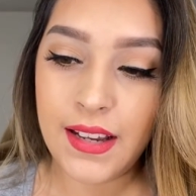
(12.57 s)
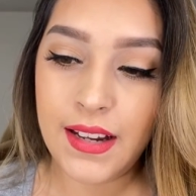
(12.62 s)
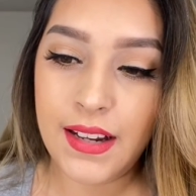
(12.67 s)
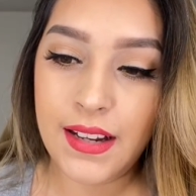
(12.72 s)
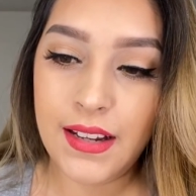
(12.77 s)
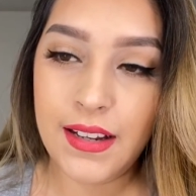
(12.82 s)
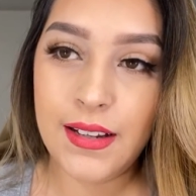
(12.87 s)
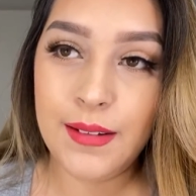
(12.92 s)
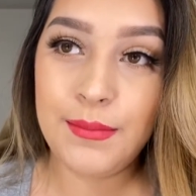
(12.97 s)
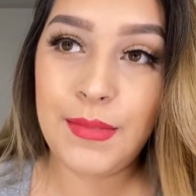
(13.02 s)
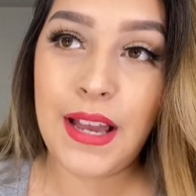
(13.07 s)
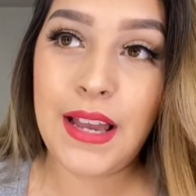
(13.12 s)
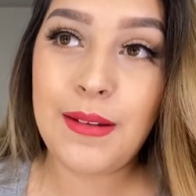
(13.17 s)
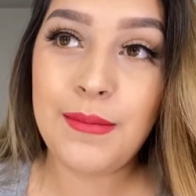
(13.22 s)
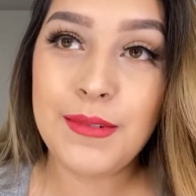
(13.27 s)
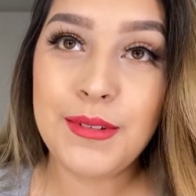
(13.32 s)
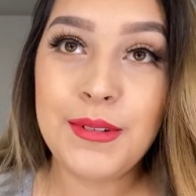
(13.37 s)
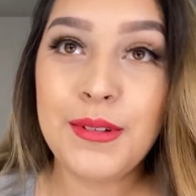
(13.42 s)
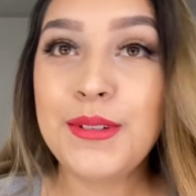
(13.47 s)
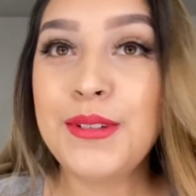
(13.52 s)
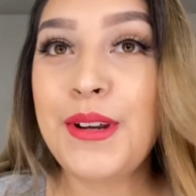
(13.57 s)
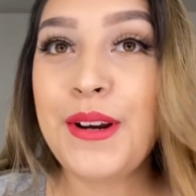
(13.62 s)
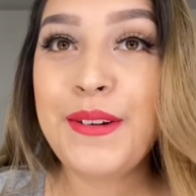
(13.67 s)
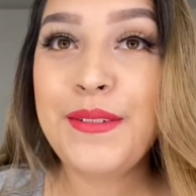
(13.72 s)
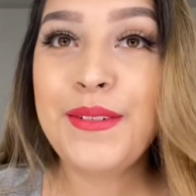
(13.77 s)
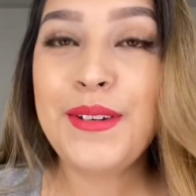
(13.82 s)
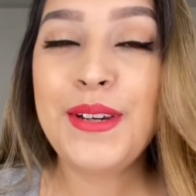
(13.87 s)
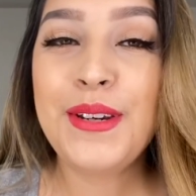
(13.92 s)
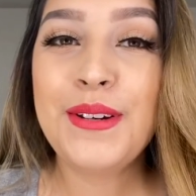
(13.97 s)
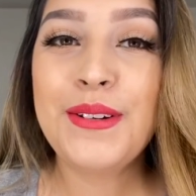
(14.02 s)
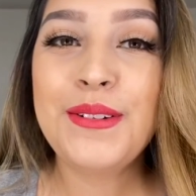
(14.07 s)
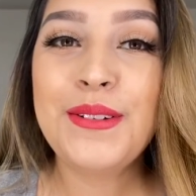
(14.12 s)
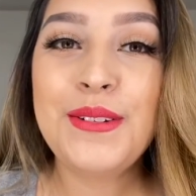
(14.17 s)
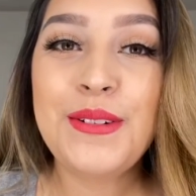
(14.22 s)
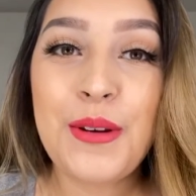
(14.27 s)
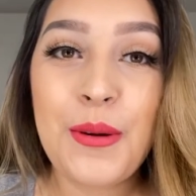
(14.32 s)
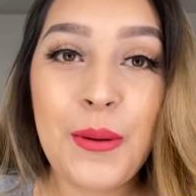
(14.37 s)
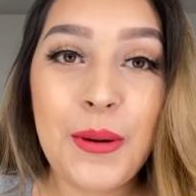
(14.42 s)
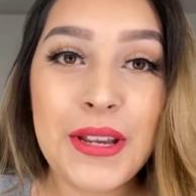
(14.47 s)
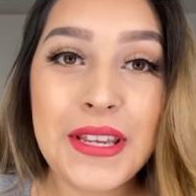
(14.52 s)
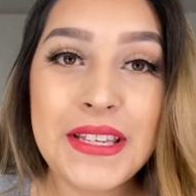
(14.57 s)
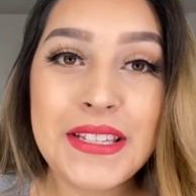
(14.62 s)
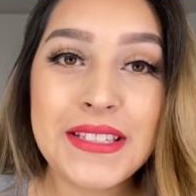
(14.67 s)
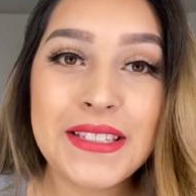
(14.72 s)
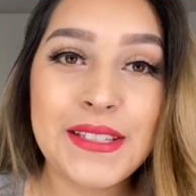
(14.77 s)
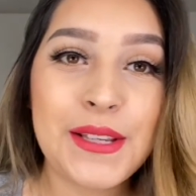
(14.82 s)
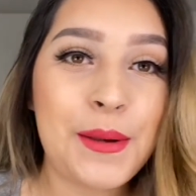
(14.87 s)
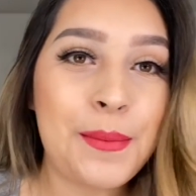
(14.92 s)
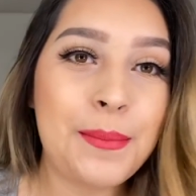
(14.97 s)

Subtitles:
I'm so sorry if you hear noise.